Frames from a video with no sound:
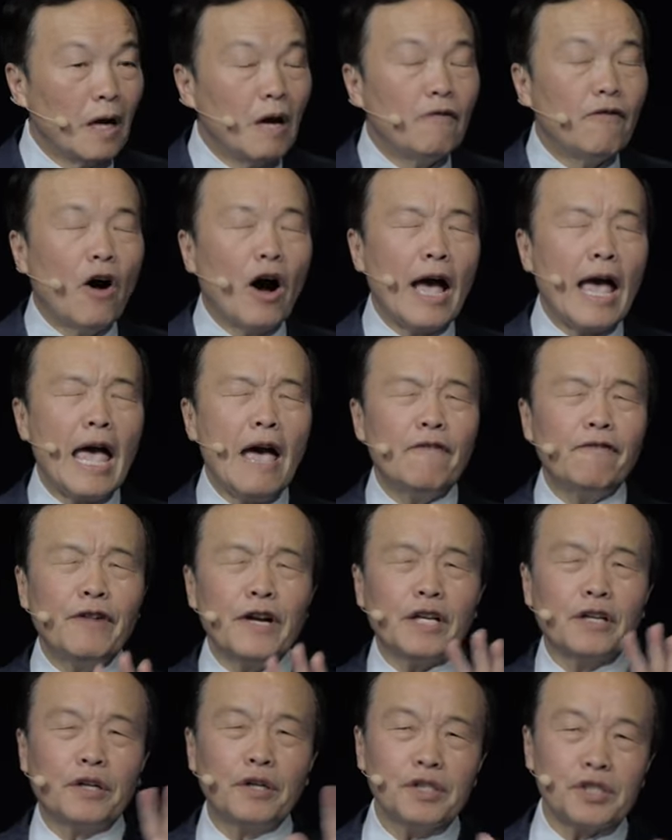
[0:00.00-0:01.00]
For every
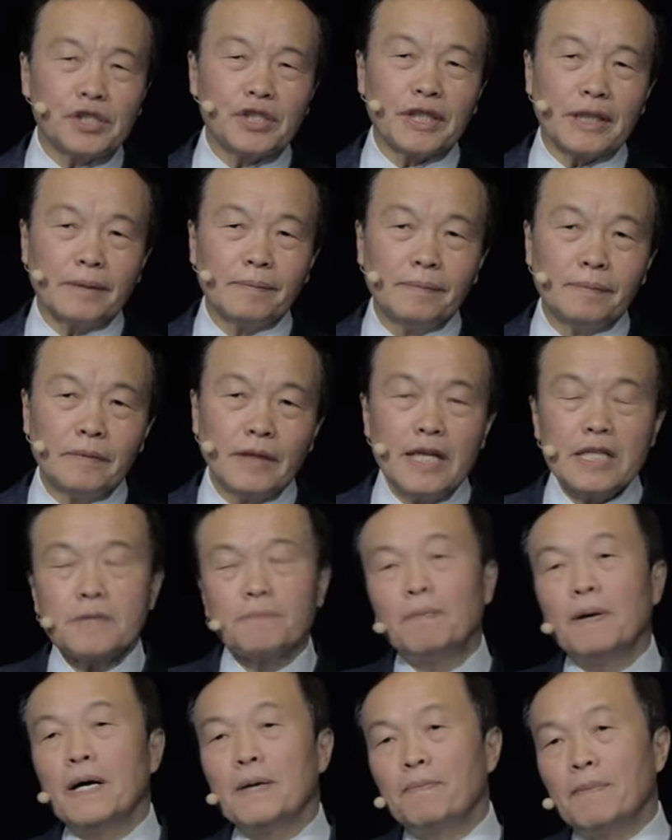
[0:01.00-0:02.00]
Christian, his
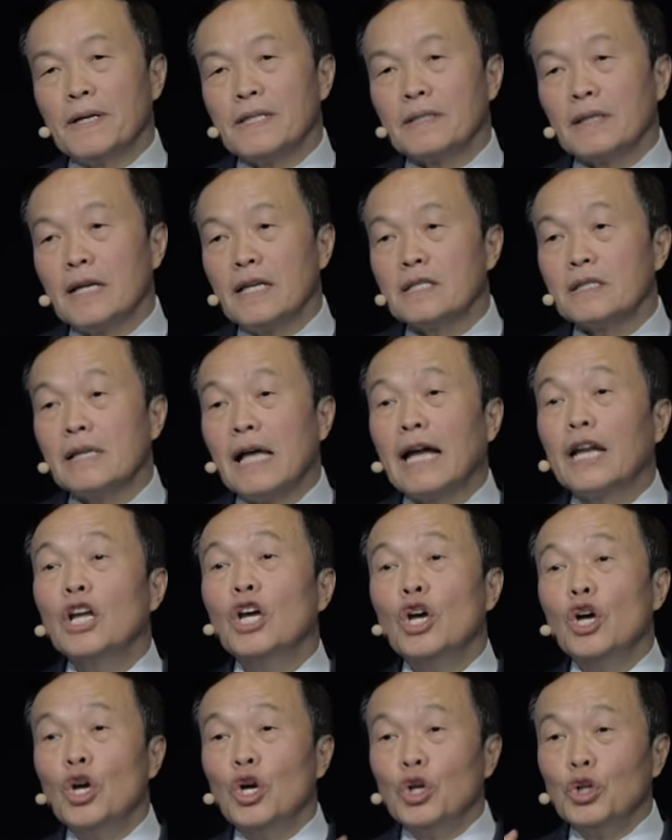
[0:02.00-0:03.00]
purpose is that
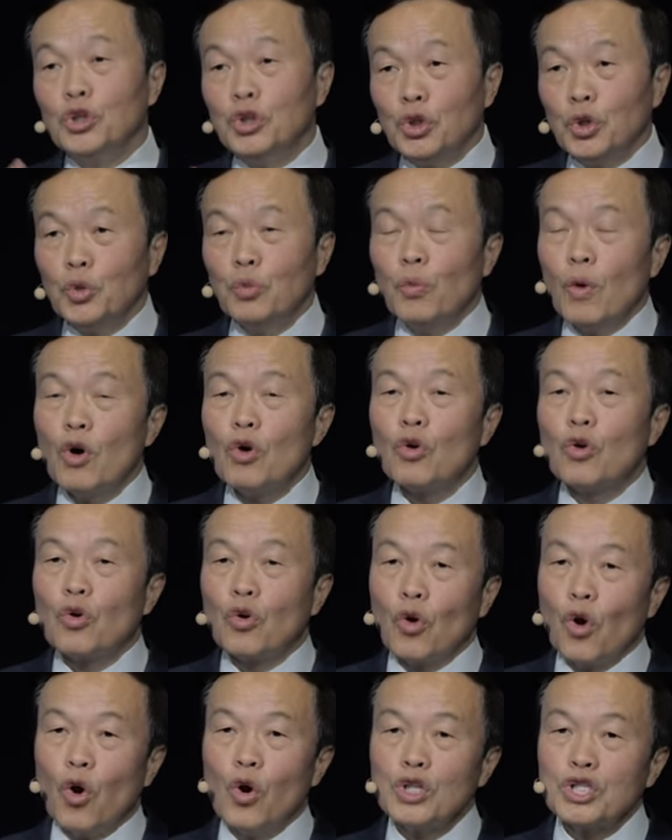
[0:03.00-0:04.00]
you will
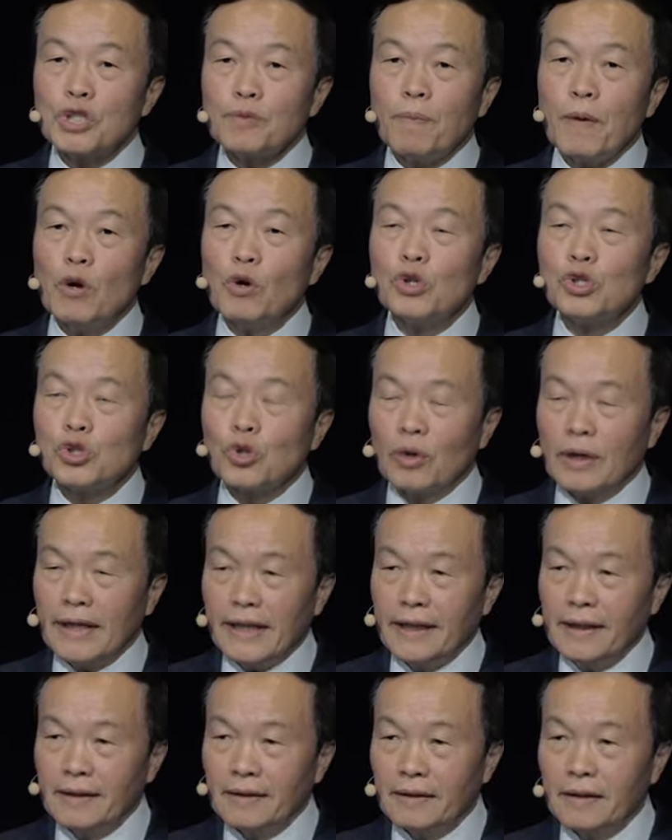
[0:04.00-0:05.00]
grow
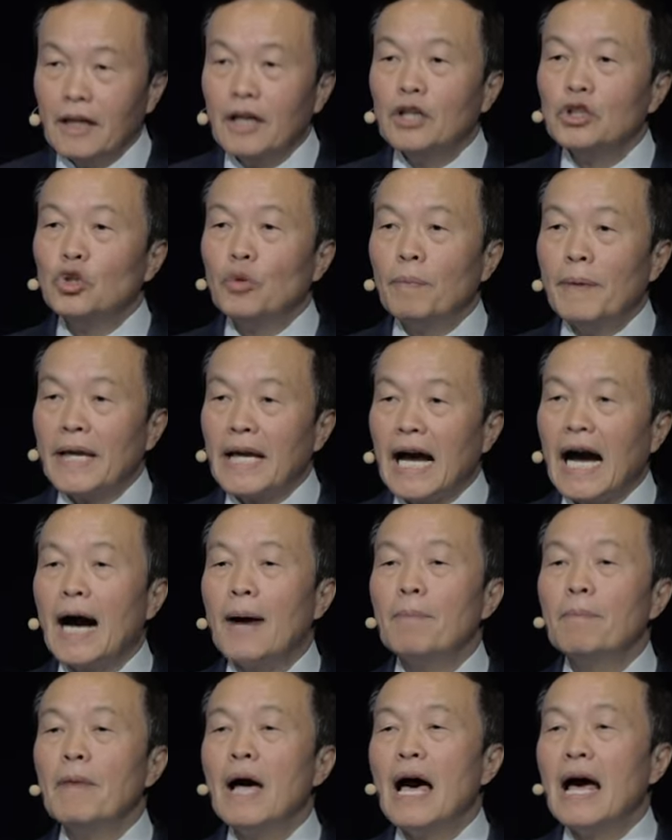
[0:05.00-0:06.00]
spiritually to
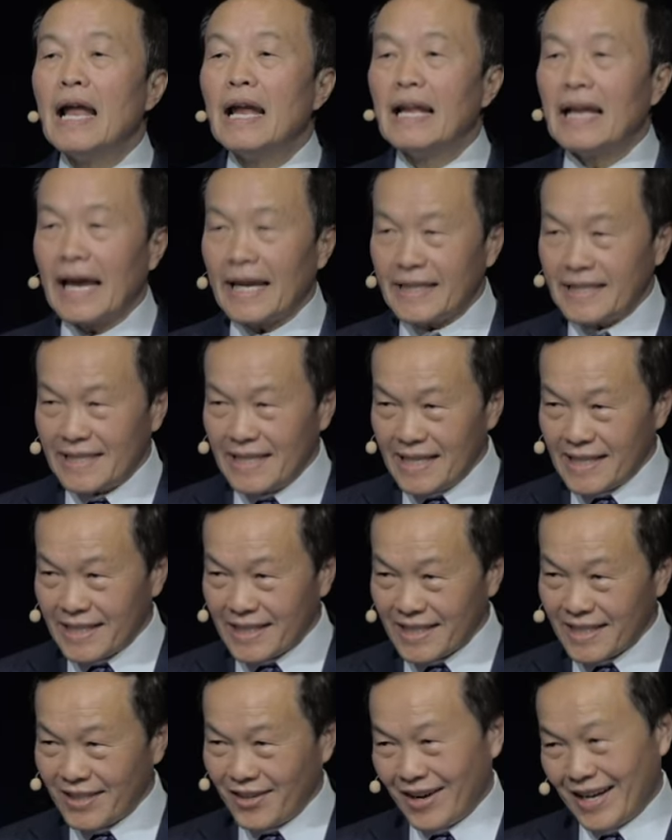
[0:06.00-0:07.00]
become like
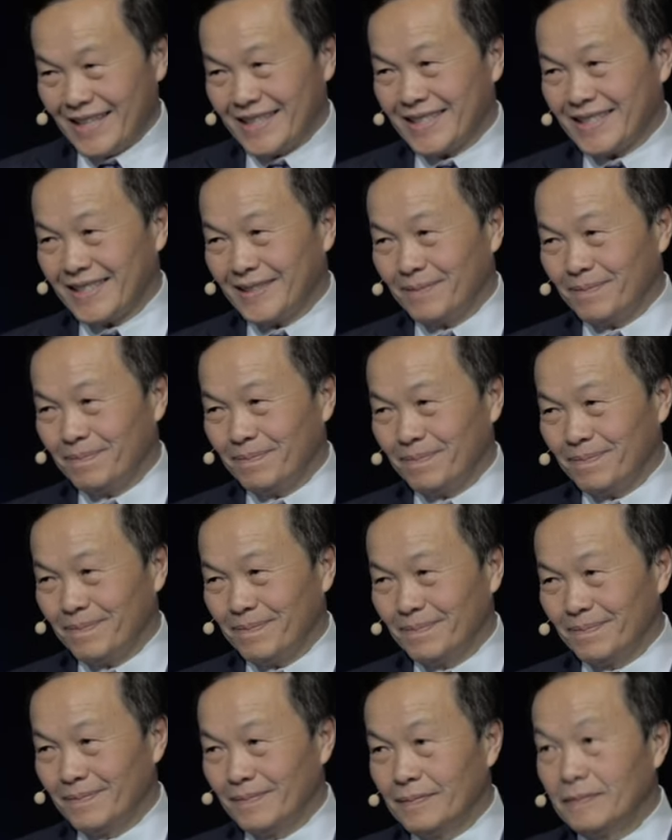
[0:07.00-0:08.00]
Jesus Christ.
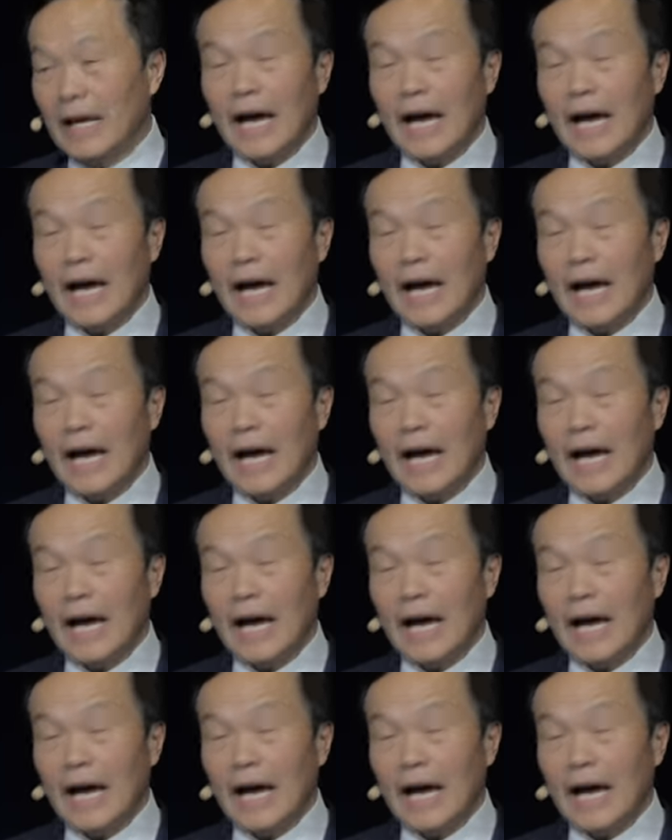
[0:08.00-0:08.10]
Amen.